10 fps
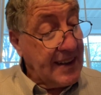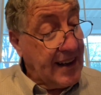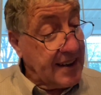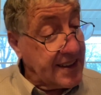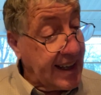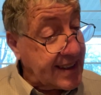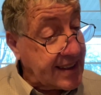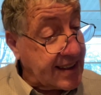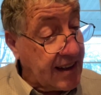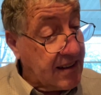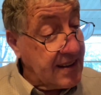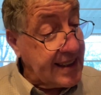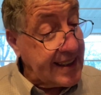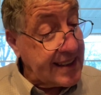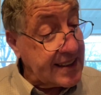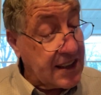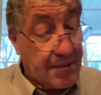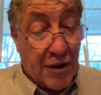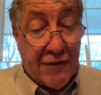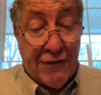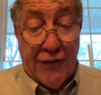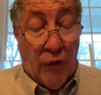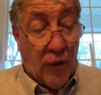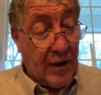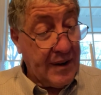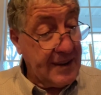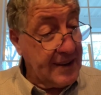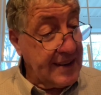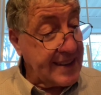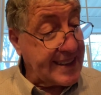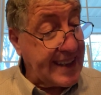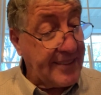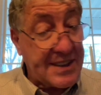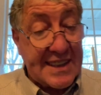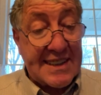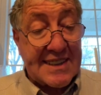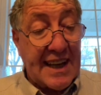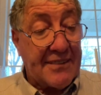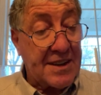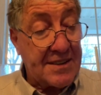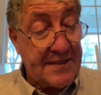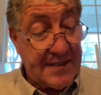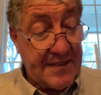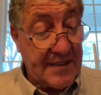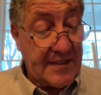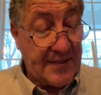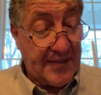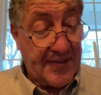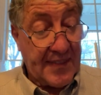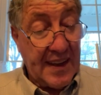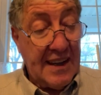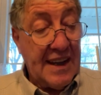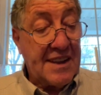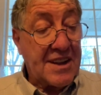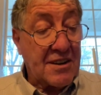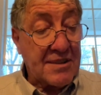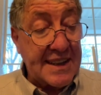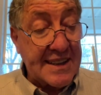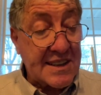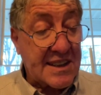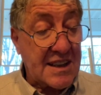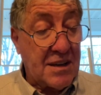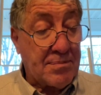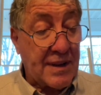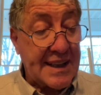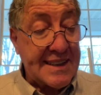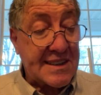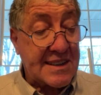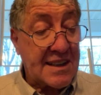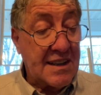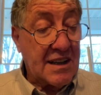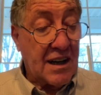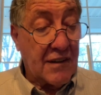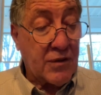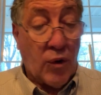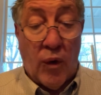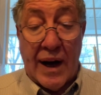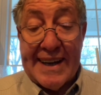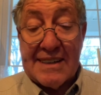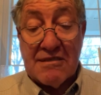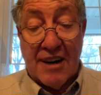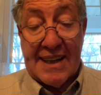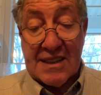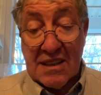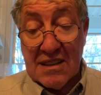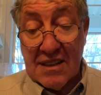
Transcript: Our next song is number 477. There is a place of quiet rest.